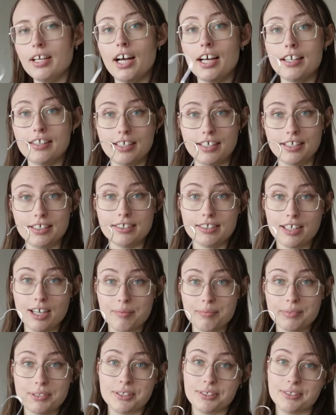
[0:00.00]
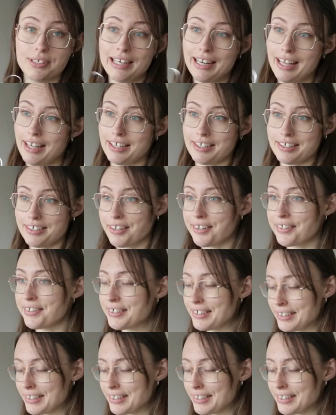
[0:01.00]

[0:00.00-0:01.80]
I think it's time to let it go.